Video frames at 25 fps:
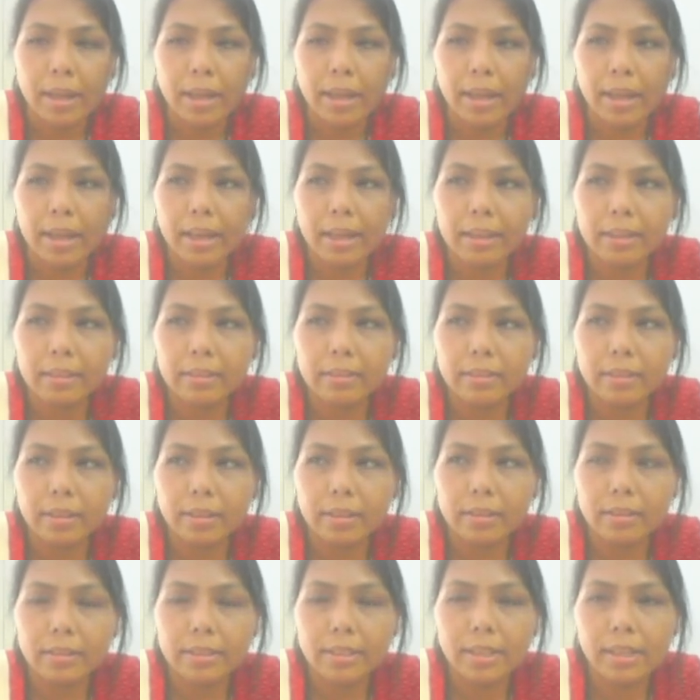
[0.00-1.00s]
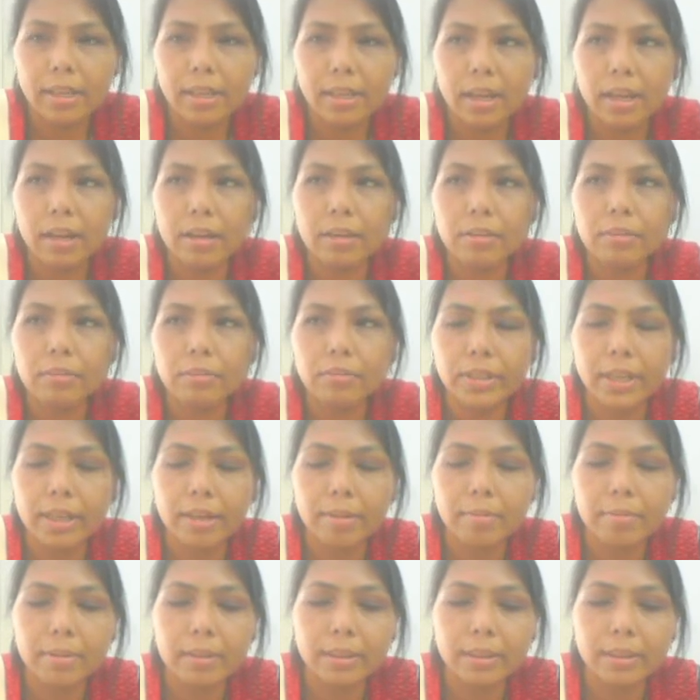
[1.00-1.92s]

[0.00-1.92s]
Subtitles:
and till now we have